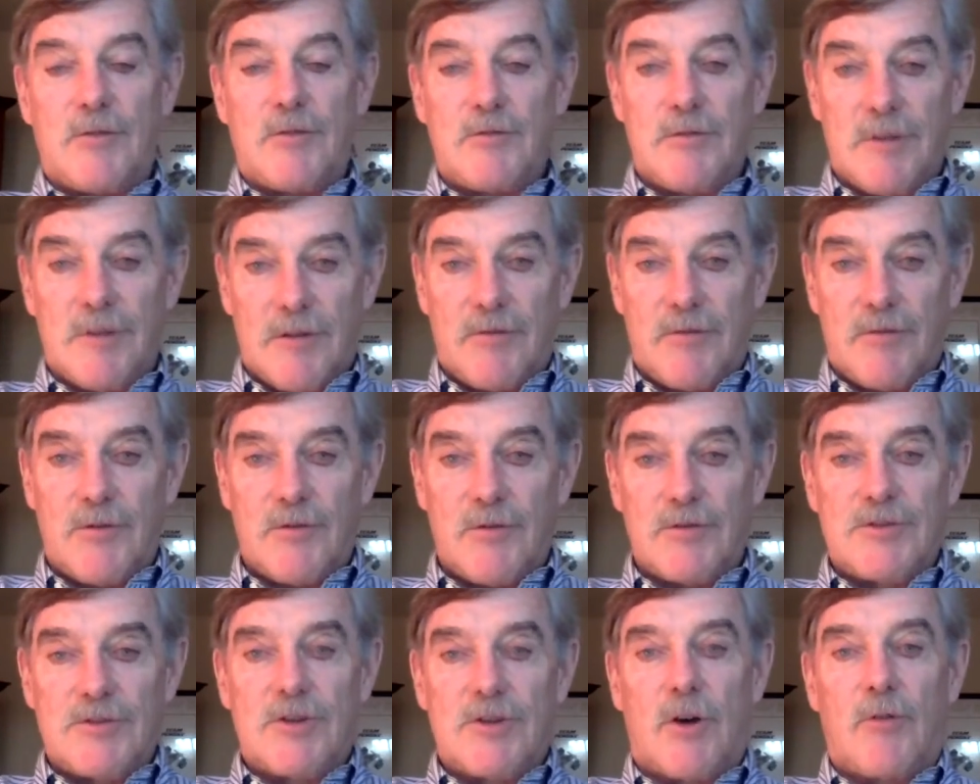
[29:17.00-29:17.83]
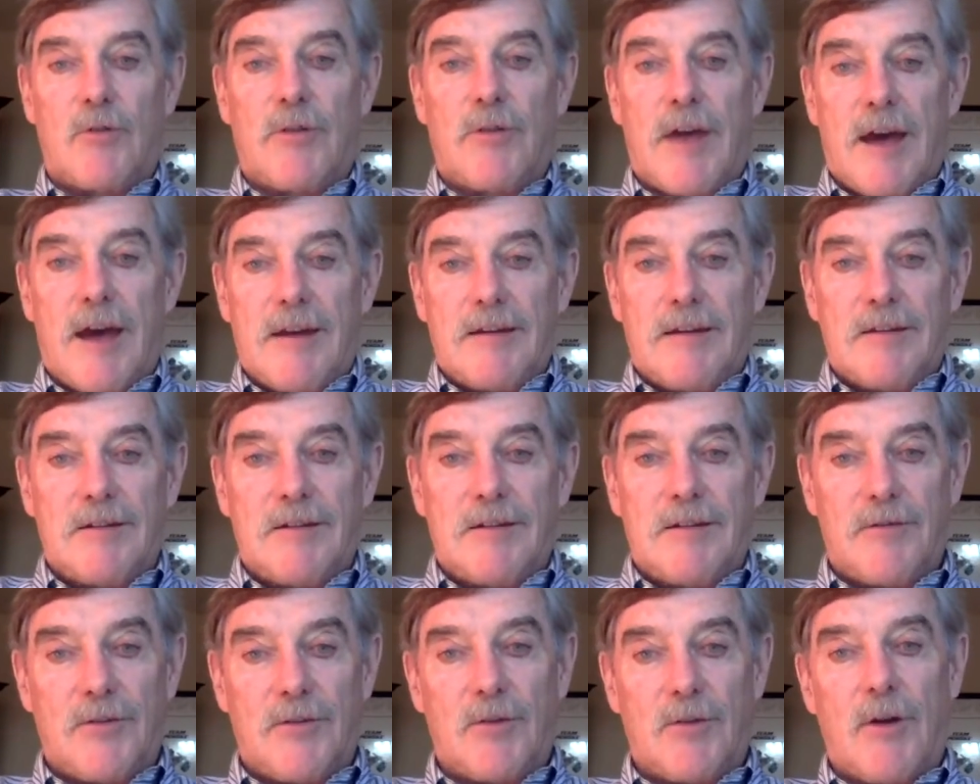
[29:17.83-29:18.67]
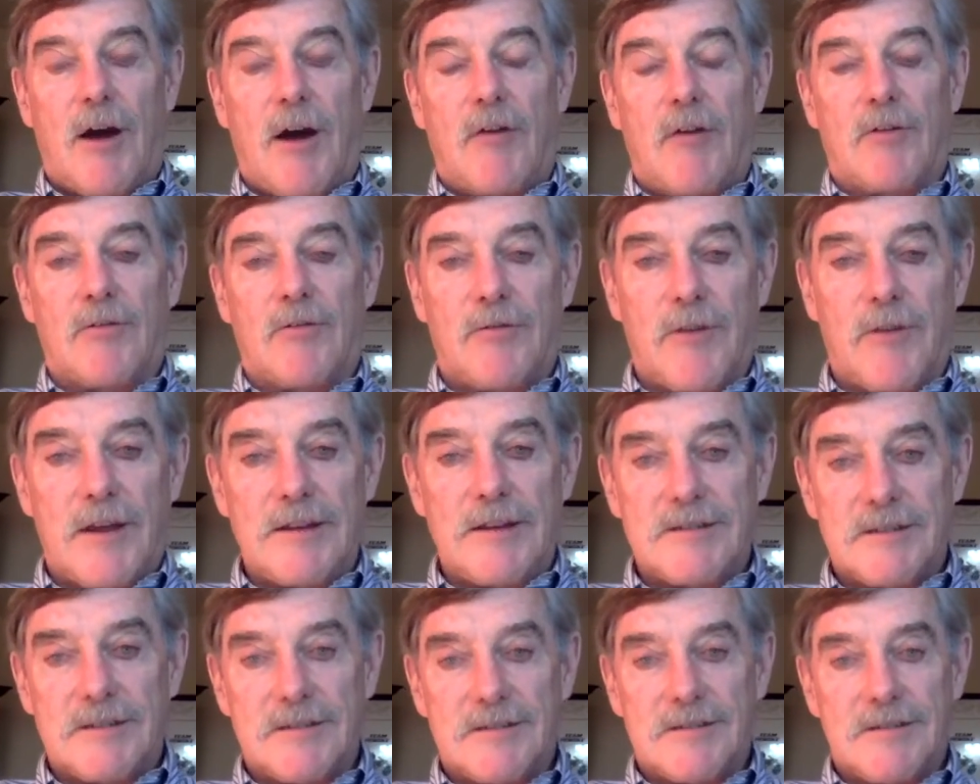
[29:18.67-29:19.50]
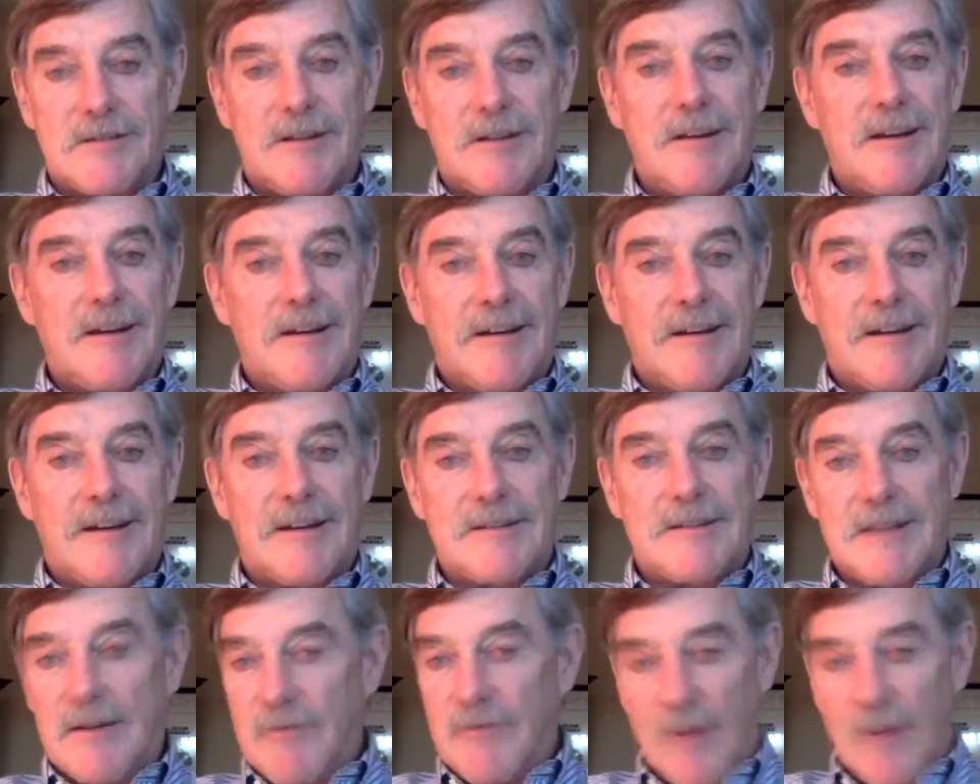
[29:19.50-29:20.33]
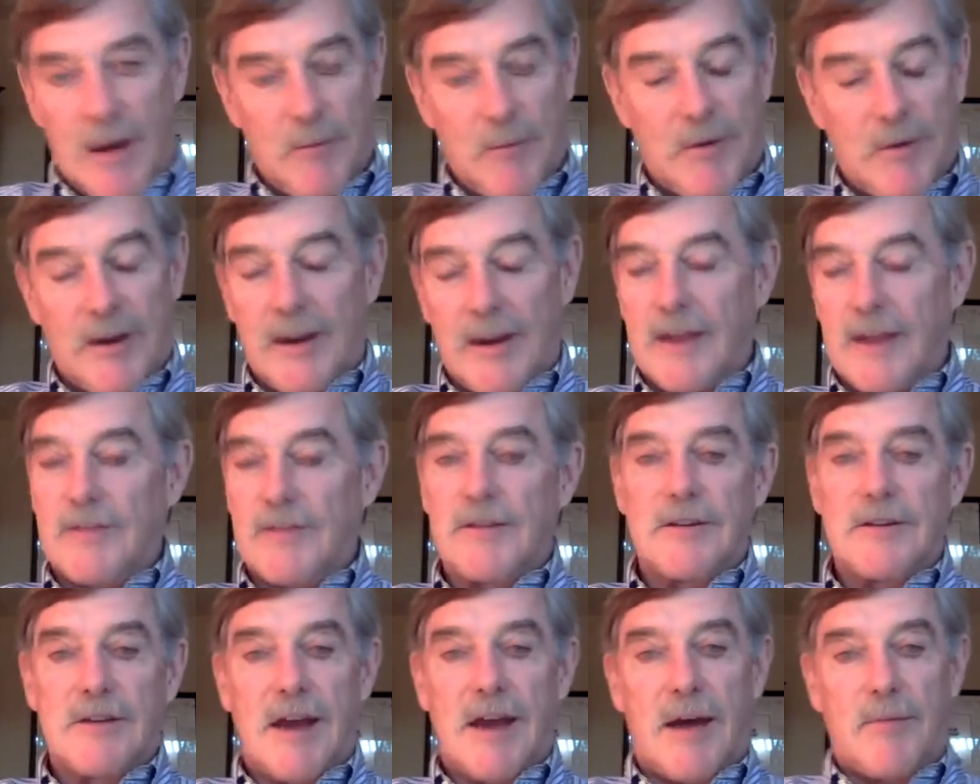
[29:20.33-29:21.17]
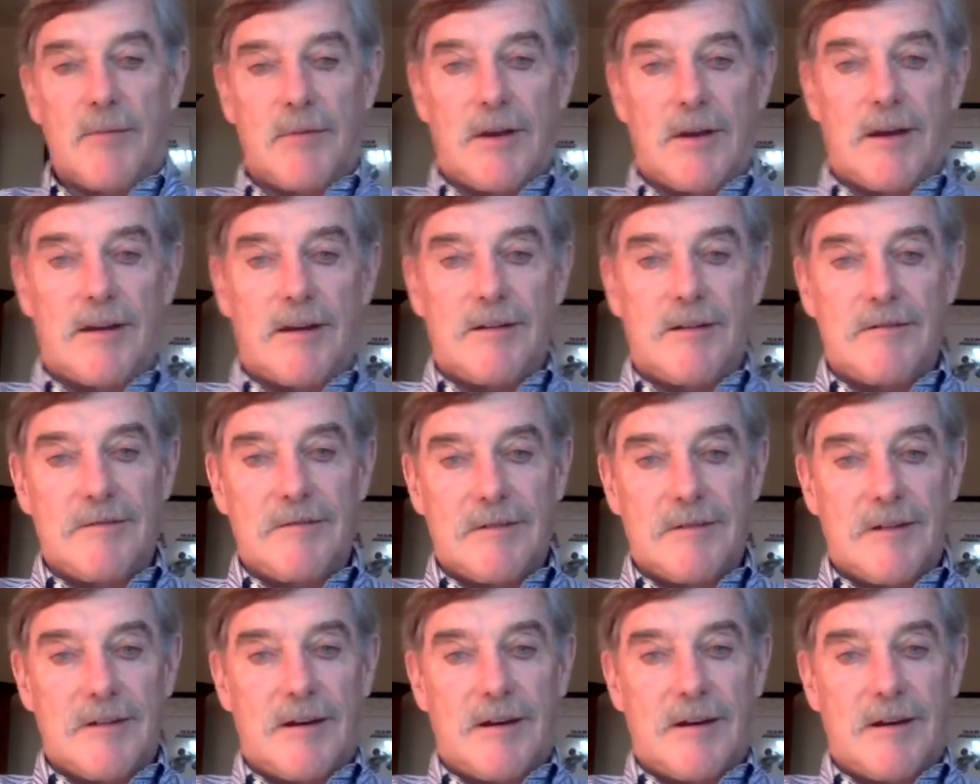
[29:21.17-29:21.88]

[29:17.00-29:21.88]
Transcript: you show that, and if your outer face is I'm going to get the job done,